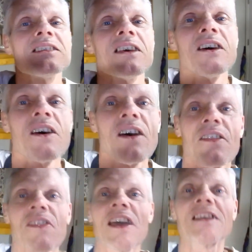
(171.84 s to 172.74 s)
So
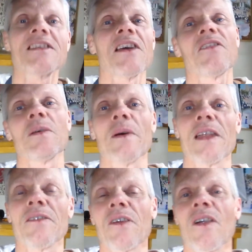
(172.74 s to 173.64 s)
thanks
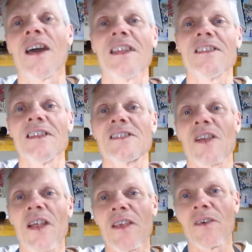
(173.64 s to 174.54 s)
everybody for writing these
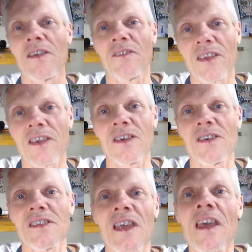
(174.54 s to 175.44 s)
great
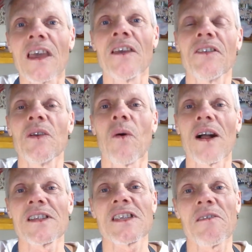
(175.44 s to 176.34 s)
reviews. If you
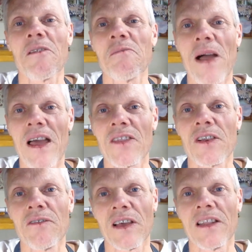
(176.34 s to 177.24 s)
watch some of my
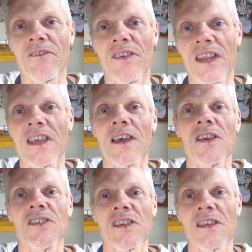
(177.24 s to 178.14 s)
other
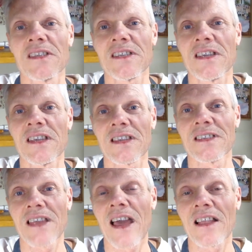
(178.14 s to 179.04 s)
videos, you'll see
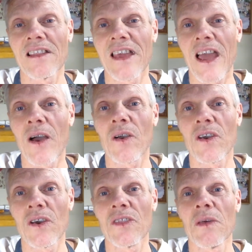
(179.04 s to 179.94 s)
exactly how
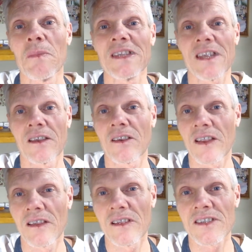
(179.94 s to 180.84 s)
good the
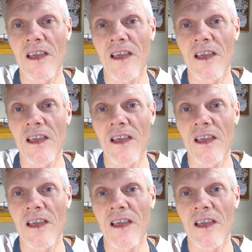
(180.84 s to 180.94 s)
materials